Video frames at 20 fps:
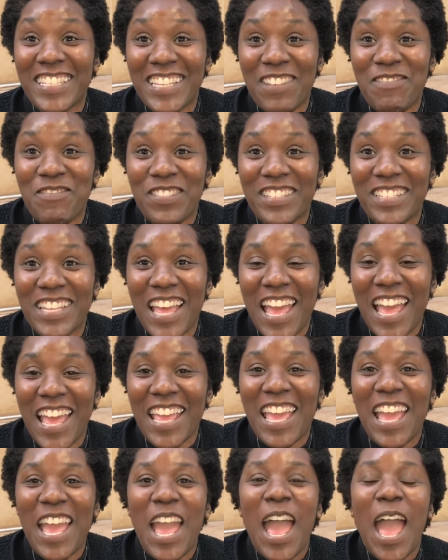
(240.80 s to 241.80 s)
every
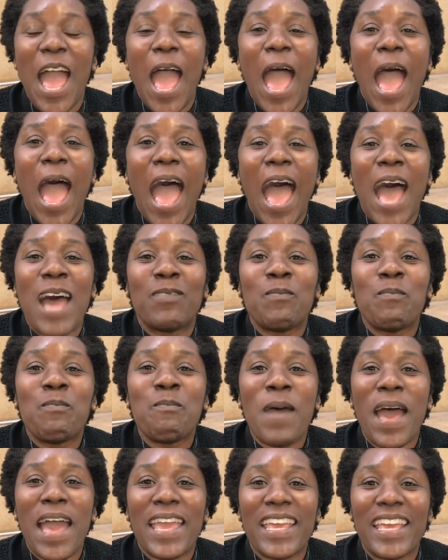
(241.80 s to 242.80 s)
day
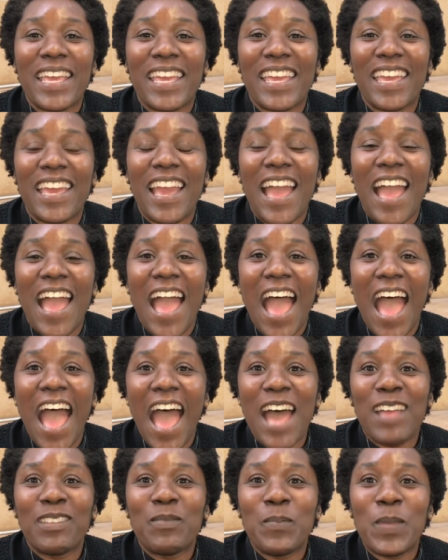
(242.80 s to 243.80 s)
and make,
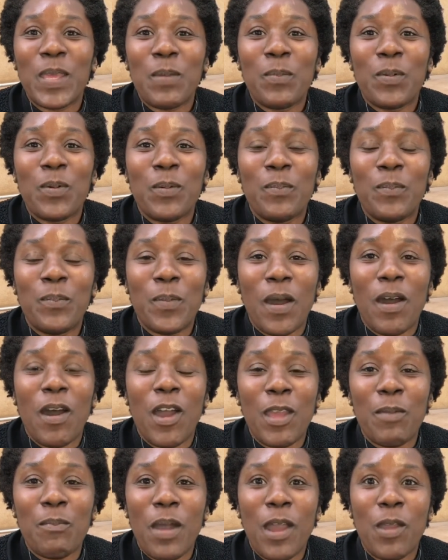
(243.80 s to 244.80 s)
and people
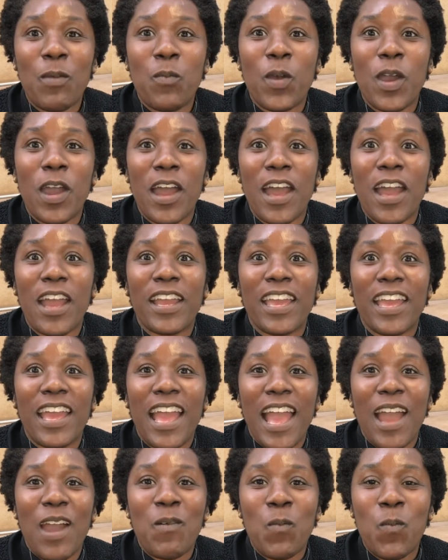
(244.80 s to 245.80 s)
buy my work,
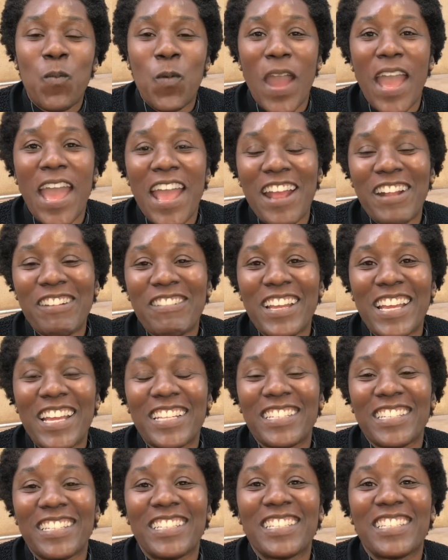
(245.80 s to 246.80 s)
wear
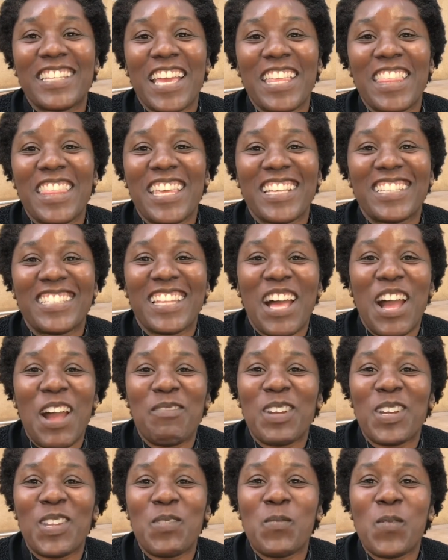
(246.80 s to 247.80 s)
it and say things like,
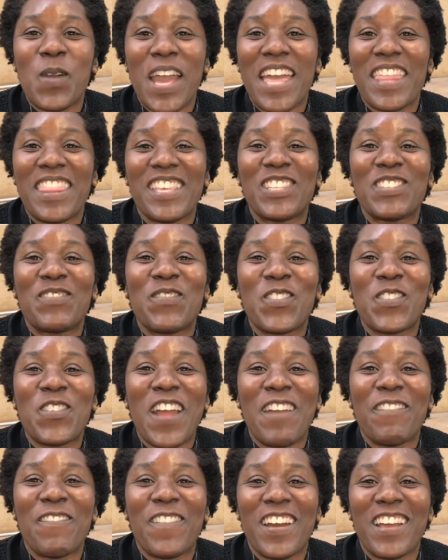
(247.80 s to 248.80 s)
I'm going to wear this
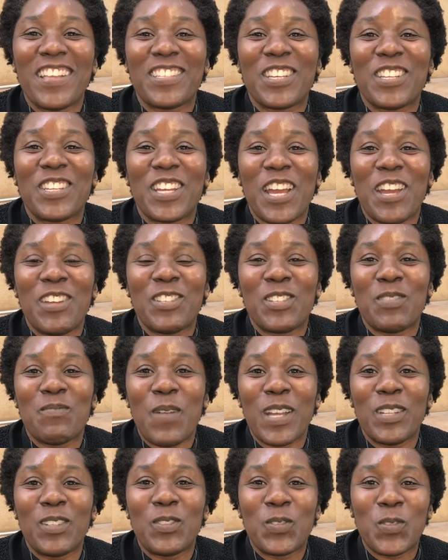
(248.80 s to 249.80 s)
forever, it's going to go to
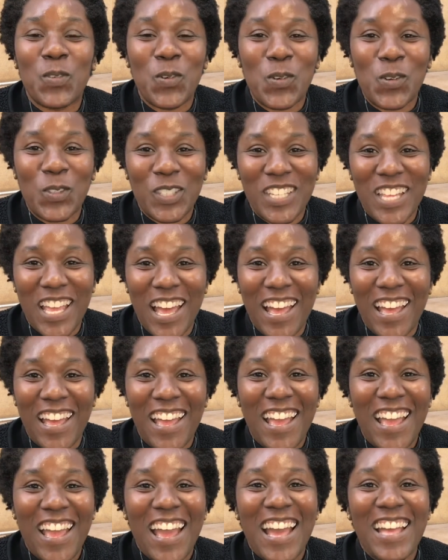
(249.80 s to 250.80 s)
my daughter.
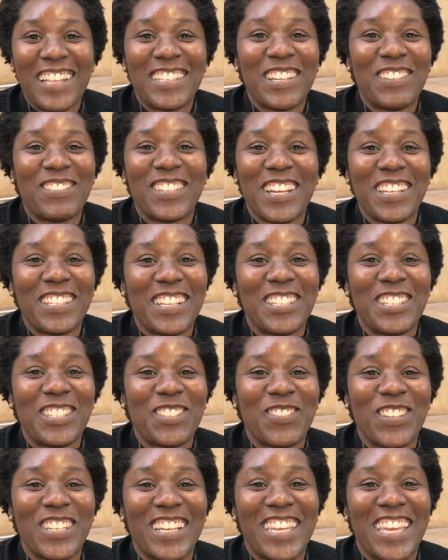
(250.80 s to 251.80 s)
And sometimes I
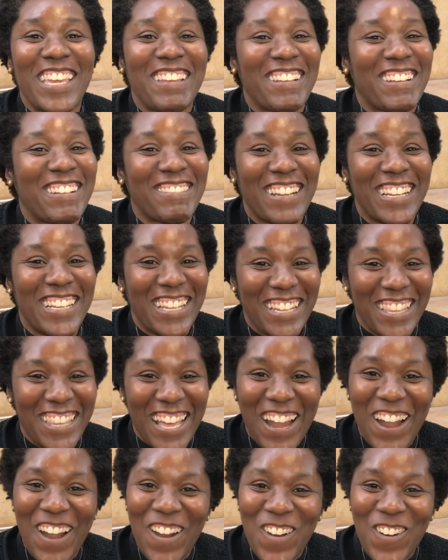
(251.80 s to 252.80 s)
just want to keep grinning
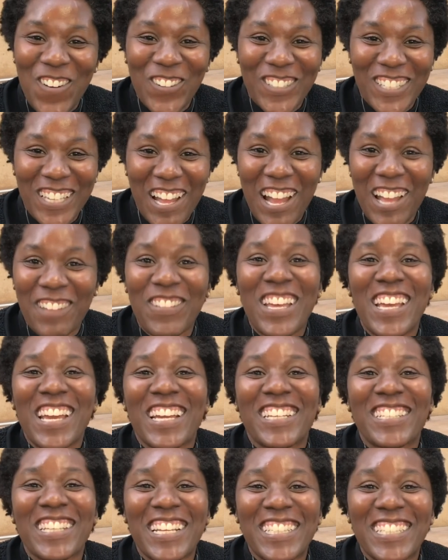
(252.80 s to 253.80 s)
the whole time
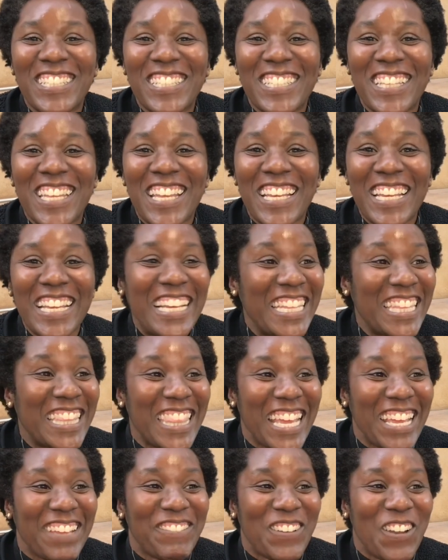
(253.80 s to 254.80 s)
because I just think,
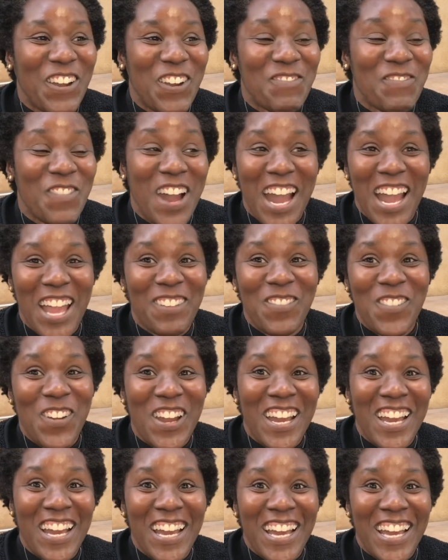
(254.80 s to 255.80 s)
they've got my
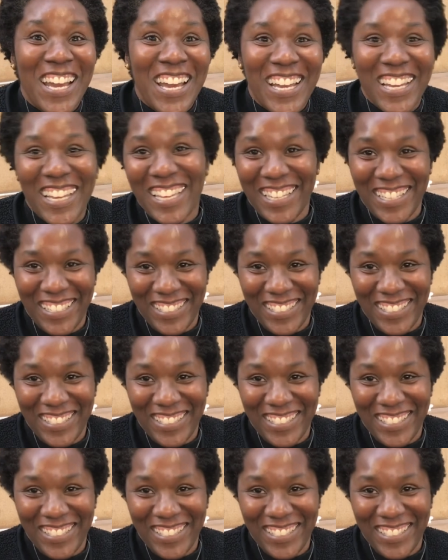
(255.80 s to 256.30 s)
work.